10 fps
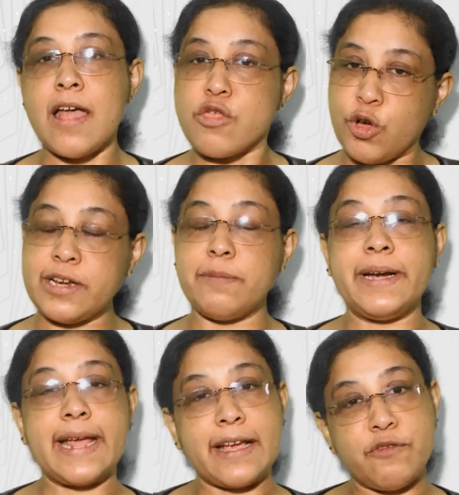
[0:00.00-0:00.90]
social
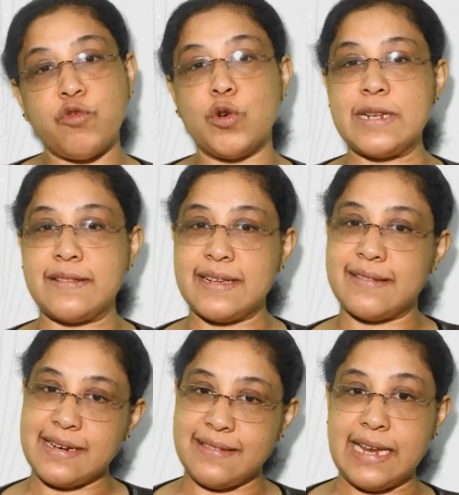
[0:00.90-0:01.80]
media
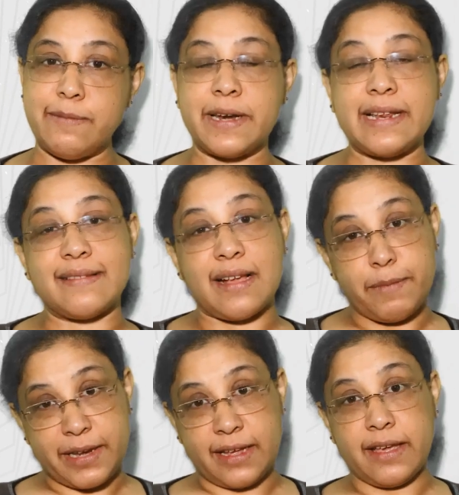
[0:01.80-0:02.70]
influencers and celebrities
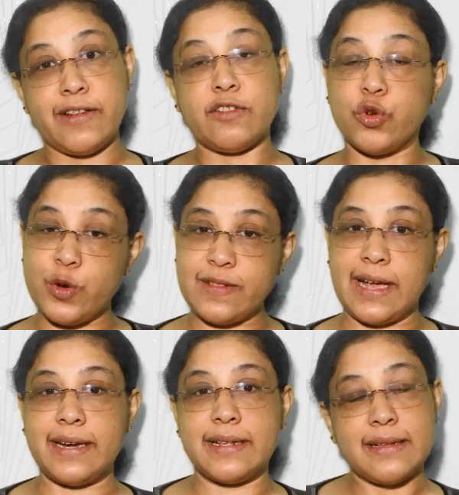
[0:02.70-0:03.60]
committing even
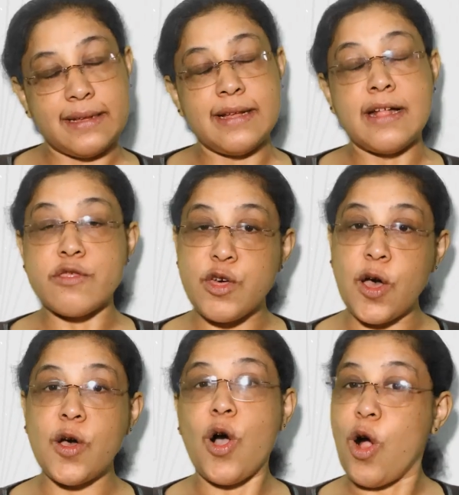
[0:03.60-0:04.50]
suicide. So,
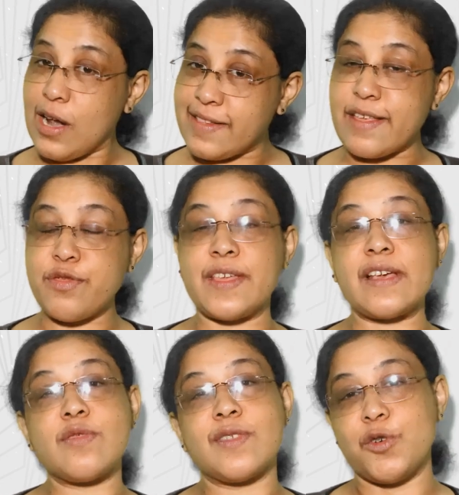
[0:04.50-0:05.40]
all these
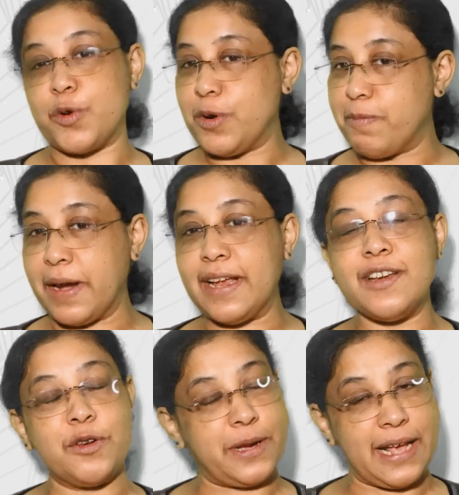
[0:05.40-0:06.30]
things you could bring
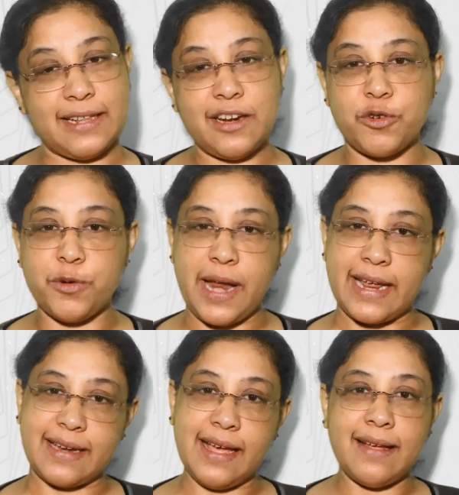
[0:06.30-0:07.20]
together to
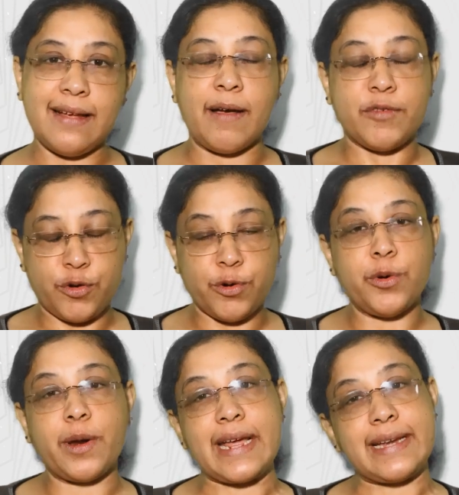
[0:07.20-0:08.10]
write
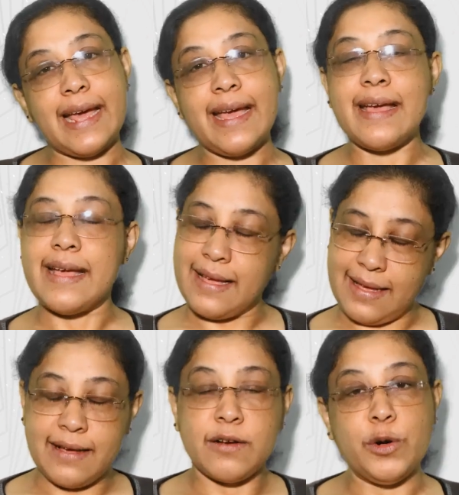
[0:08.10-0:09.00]
a
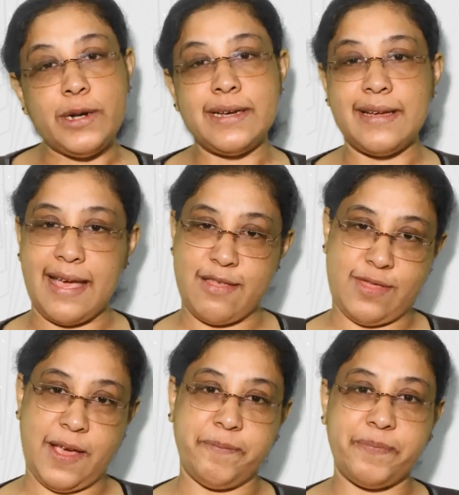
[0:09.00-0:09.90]
good
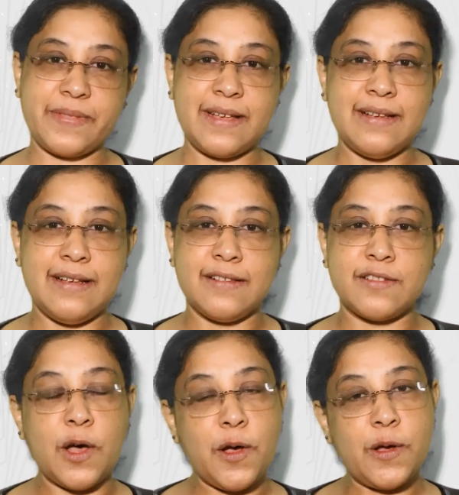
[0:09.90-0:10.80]
essay.
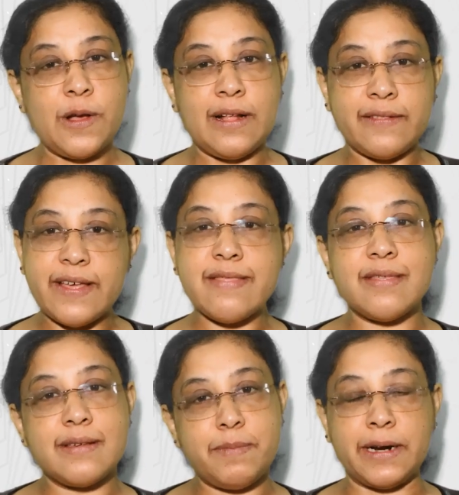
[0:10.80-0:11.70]
So,
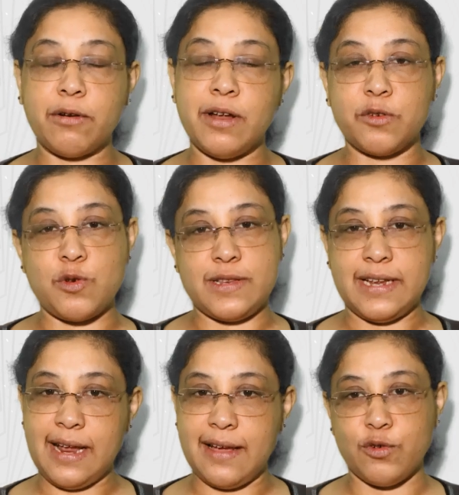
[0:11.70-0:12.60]
this particular
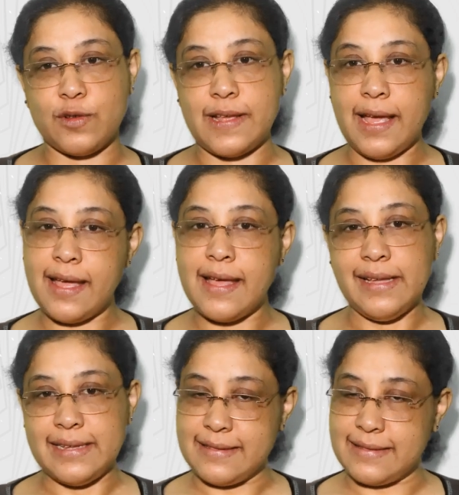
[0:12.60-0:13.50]
question, I would say,
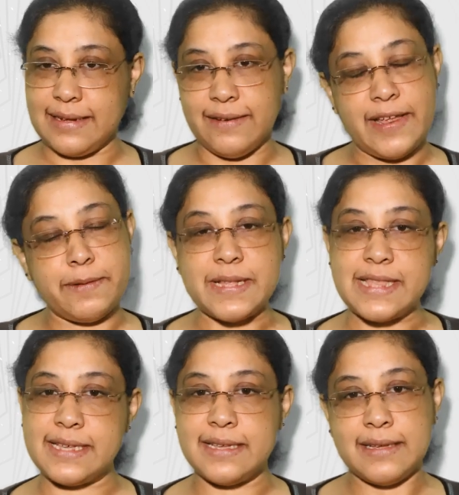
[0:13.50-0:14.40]
is very
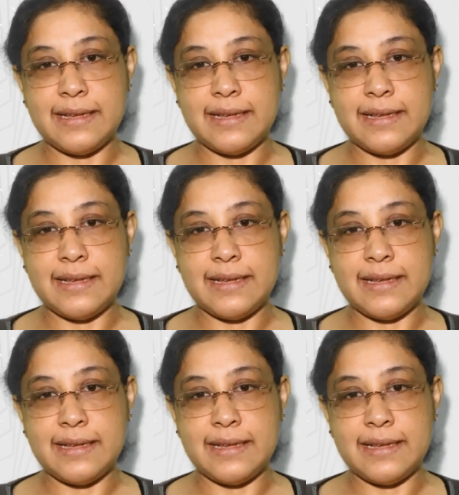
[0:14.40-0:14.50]
much